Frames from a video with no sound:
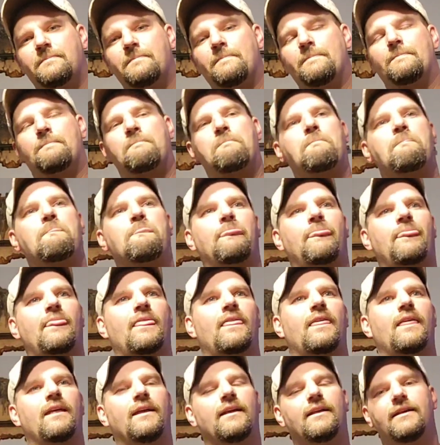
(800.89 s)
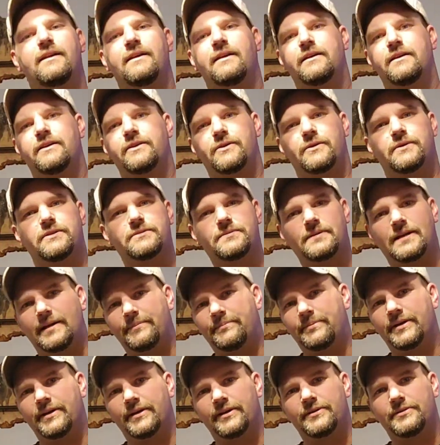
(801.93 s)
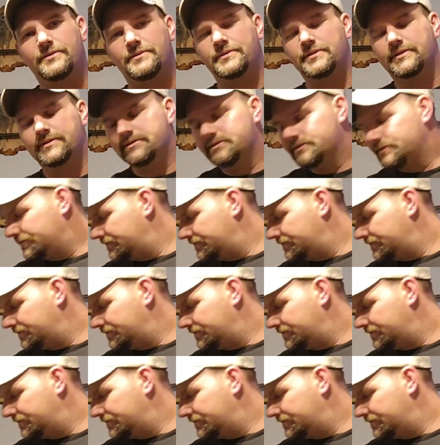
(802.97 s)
Of course, we got paracord.